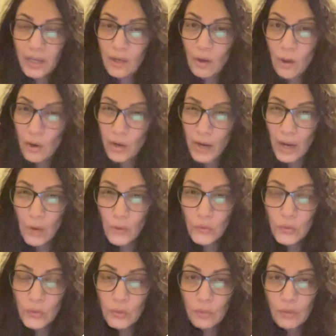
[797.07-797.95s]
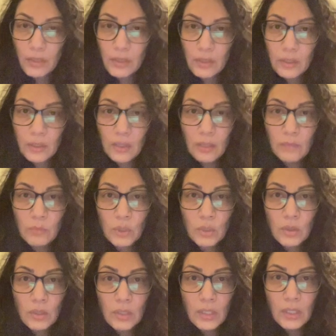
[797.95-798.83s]
are out there in the
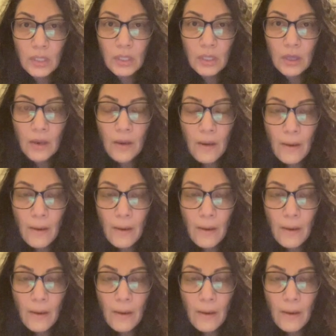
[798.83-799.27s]
community.